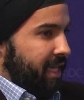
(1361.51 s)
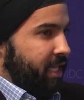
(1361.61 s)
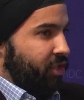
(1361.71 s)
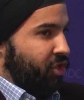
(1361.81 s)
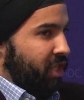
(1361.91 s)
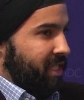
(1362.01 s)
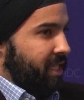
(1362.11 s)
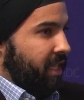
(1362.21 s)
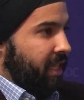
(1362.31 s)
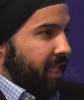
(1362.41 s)
is just
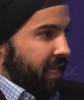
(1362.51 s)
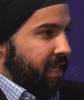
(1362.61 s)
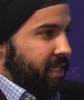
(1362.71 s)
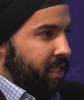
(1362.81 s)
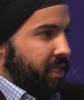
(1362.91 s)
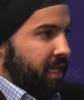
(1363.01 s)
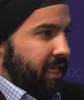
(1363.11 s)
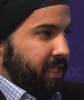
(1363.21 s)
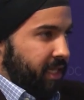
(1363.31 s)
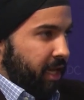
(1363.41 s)
the latest
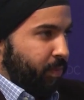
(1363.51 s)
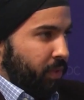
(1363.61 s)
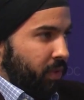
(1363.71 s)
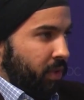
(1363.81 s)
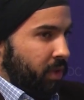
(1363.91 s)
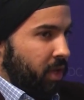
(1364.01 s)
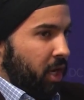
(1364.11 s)
example